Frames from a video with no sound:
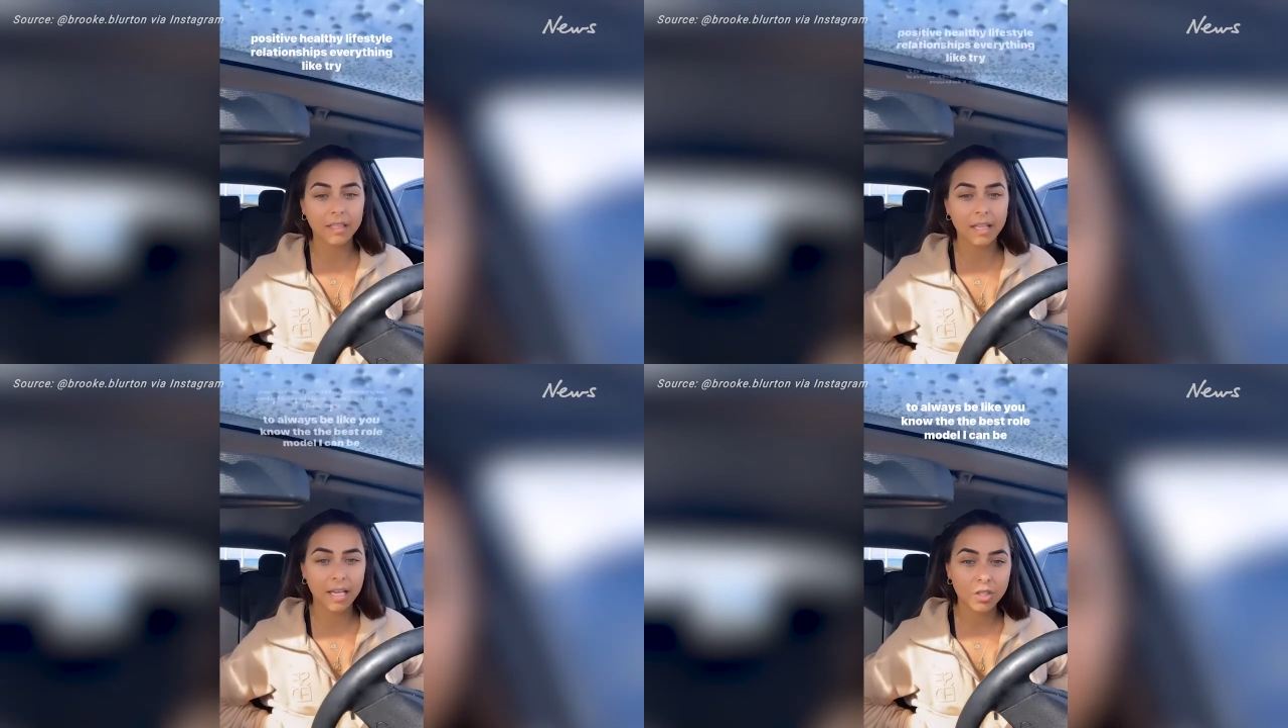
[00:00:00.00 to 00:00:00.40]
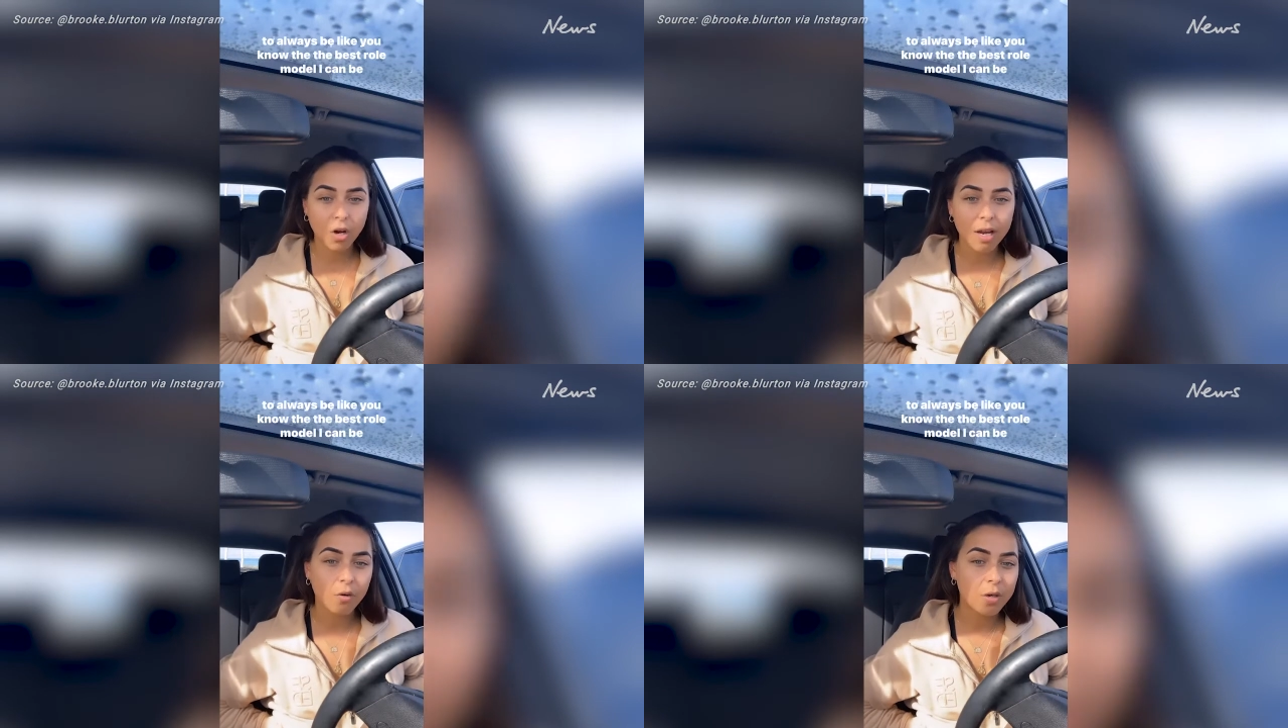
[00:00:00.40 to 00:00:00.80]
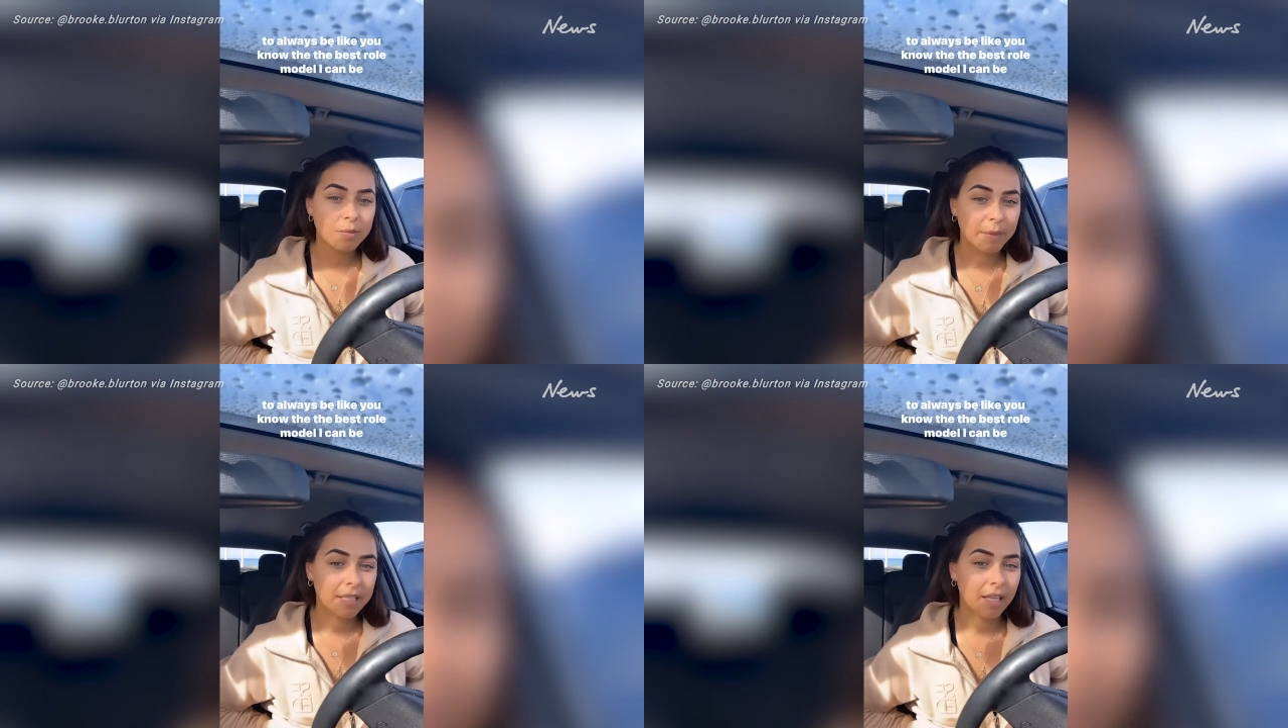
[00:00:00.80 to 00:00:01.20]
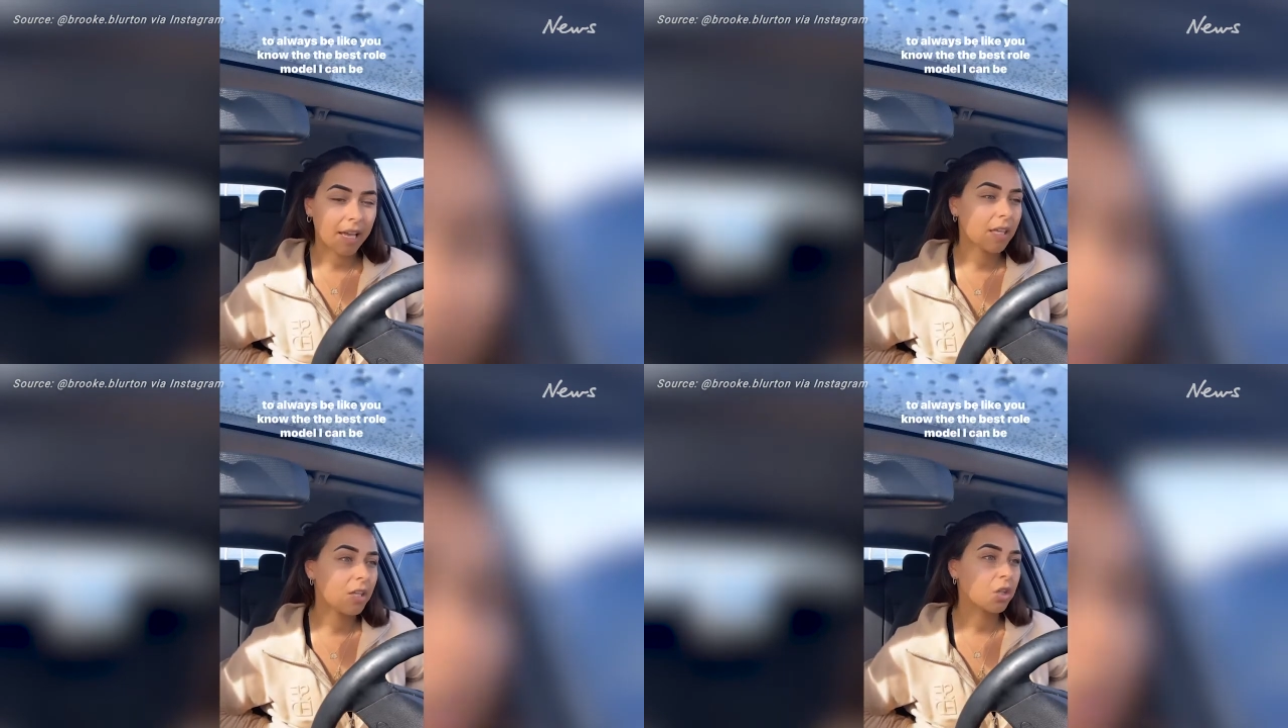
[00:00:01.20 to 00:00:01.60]
Like, try to always be
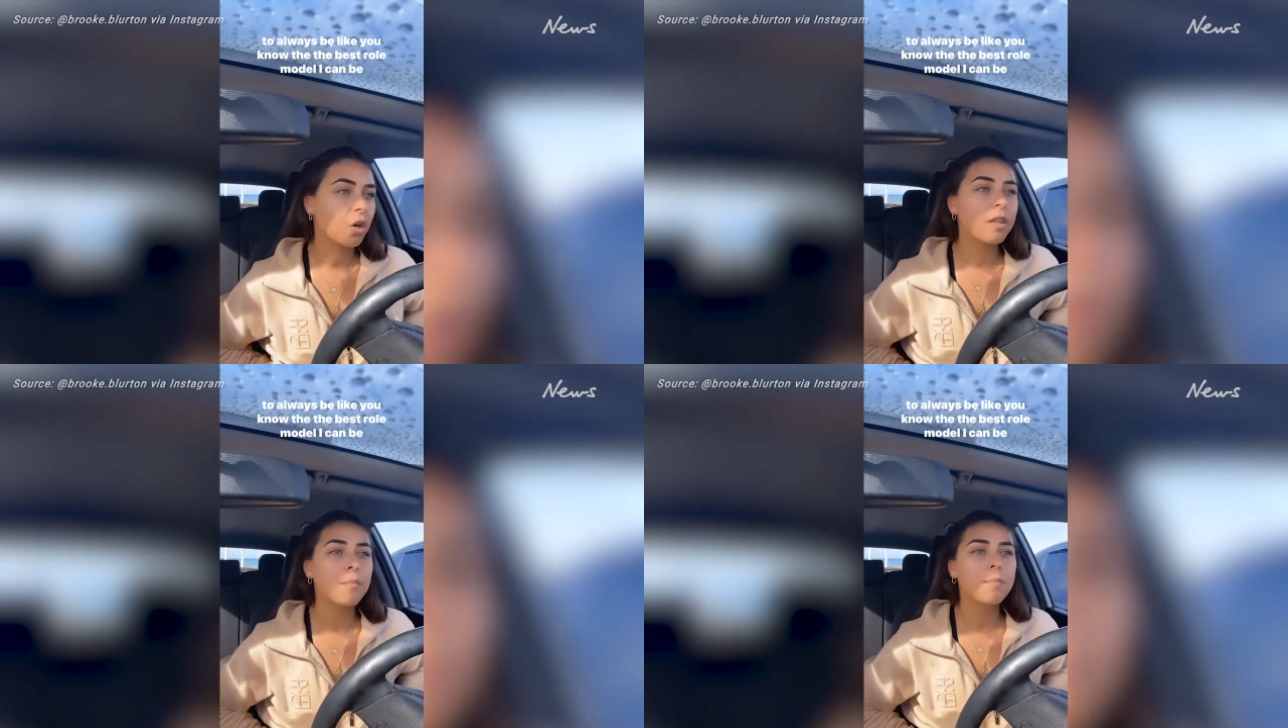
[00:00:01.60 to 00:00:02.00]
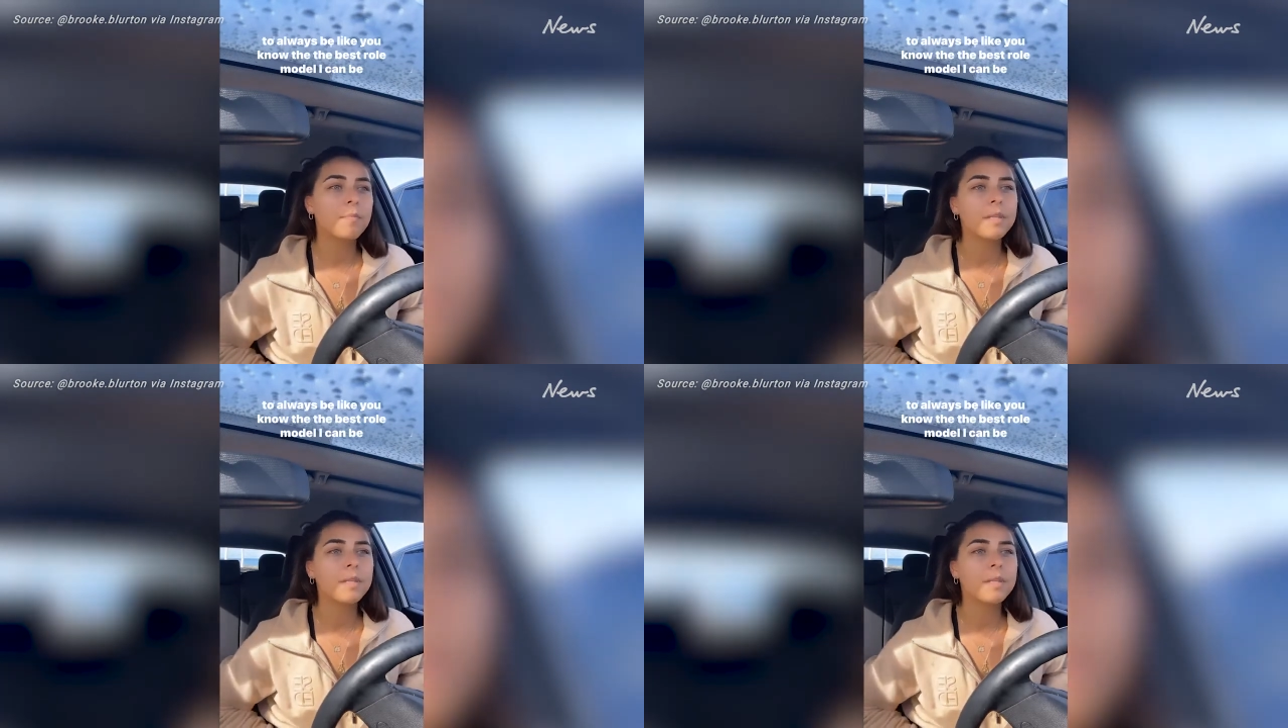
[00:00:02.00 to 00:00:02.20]
like, you know, the,